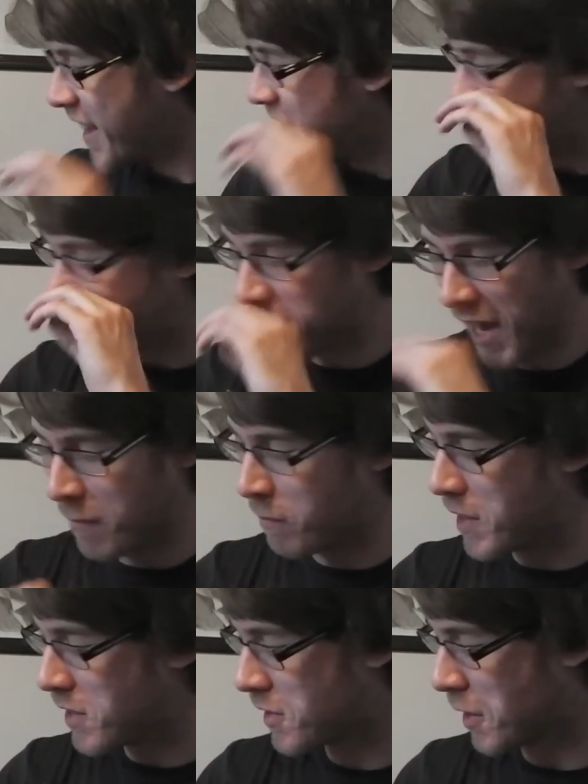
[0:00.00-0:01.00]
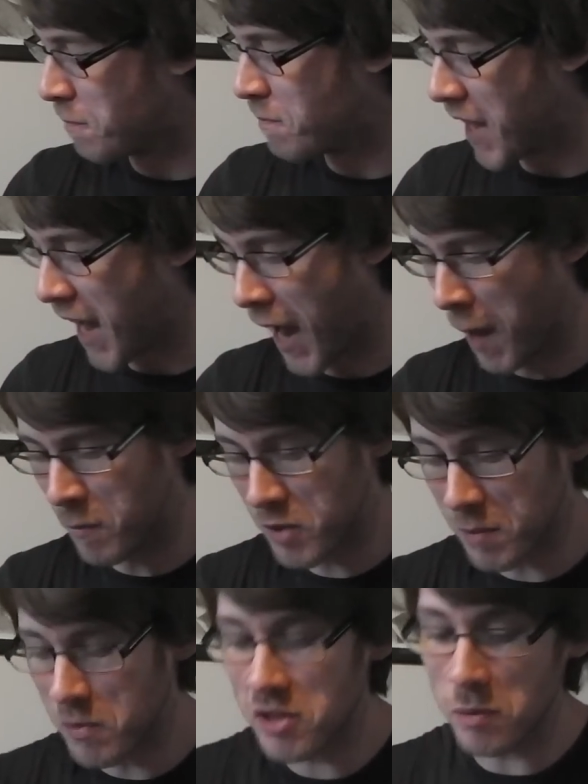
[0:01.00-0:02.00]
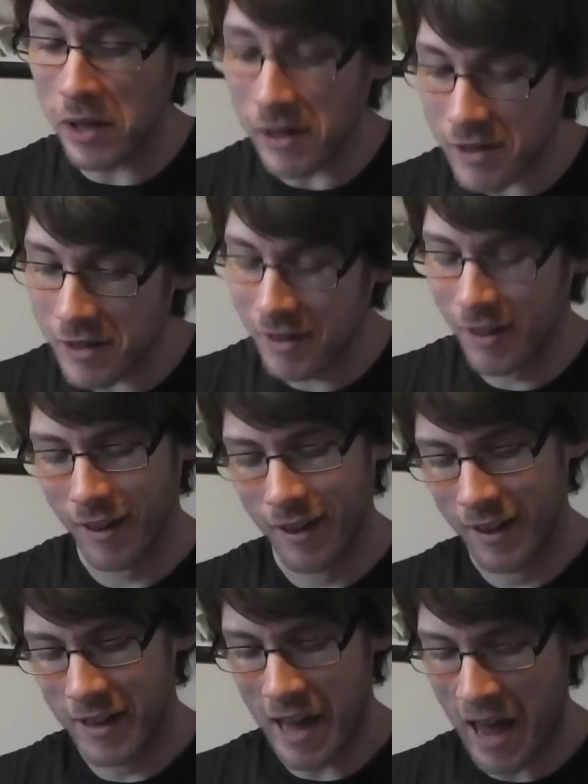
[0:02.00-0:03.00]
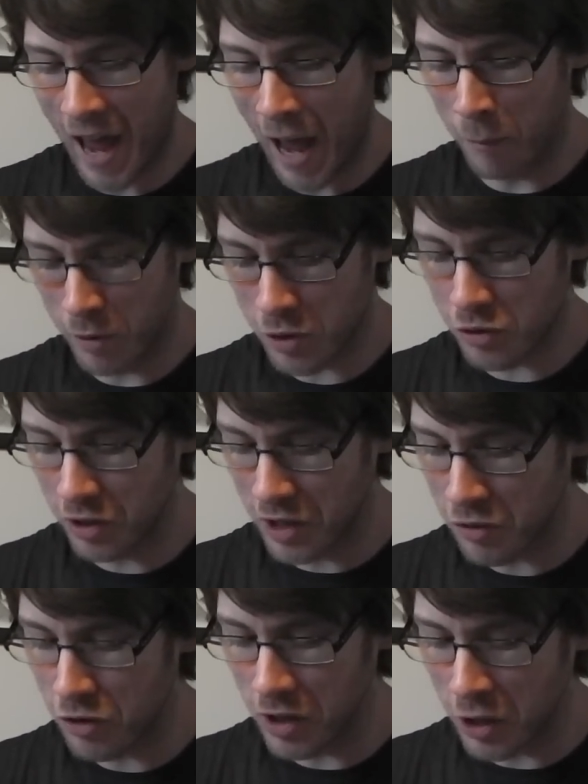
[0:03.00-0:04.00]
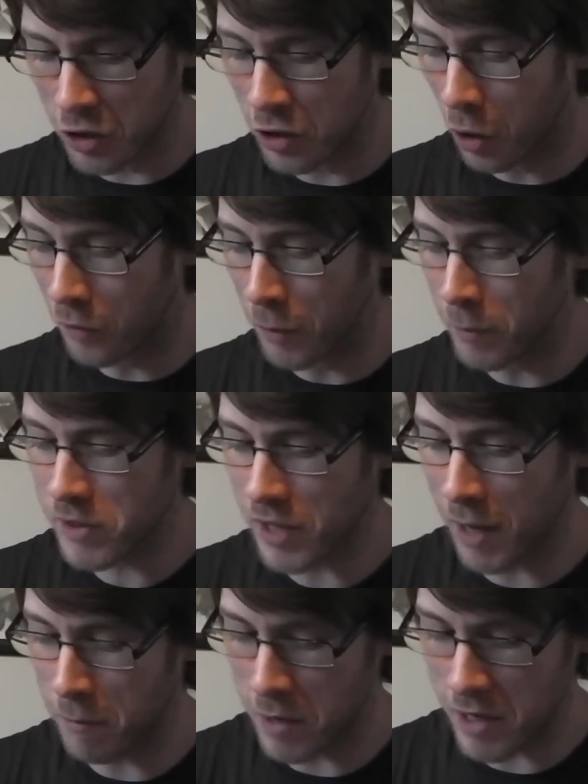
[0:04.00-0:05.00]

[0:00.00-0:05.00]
he sent me some um, some sweets, um, which is really really good of him. He sent me